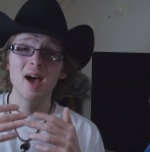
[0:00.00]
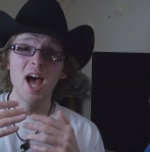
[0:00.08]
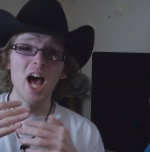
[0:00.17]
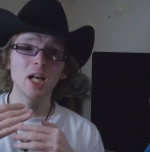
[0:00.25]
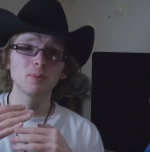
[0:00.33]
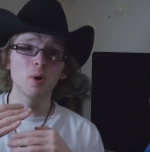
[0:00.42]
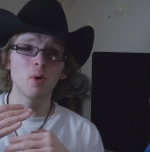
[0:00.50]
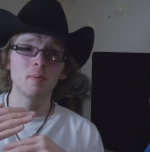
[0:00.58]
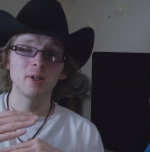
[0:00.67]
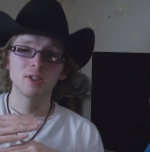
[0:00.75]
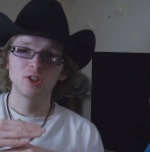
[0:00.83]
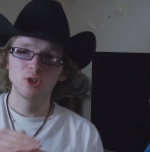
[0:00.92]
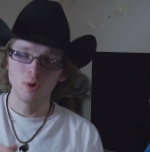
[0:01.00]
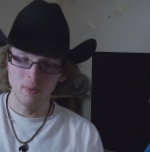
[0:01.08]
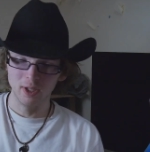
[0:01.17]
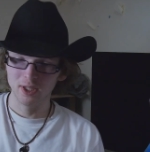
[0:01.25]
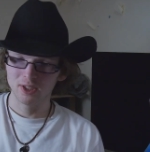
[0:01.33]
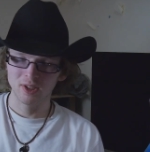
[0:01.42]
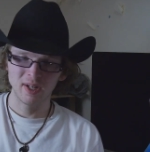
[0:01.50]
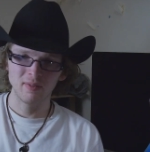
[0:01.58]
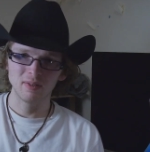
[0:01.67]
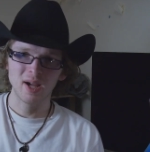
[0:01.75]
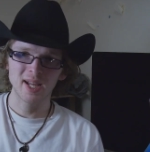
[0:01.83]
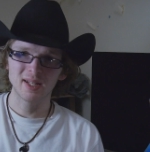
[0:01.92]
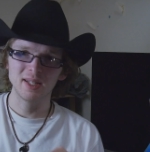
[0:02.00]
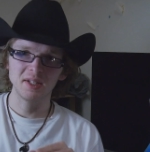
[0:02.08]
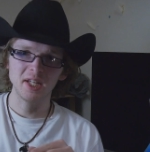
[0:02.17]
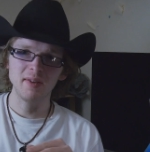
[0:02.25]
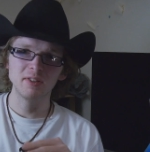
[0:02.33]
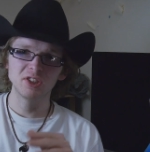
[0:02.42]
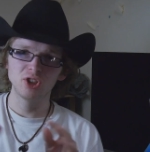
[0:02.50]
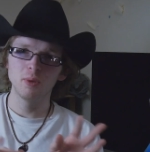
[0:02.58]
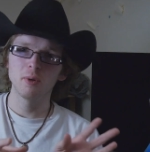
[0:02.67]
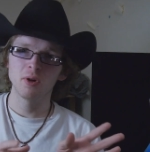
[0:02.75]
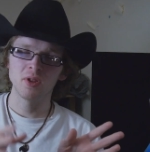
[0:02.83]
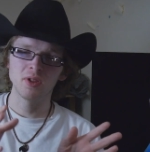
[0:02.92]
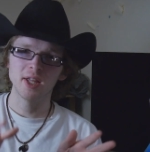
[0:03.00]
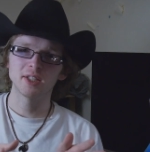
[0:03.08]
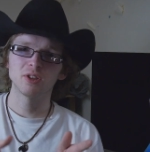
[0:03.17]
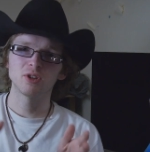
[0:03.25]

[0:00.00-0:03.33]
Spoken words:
Hasbro would be stupid to see, like even stupider than this,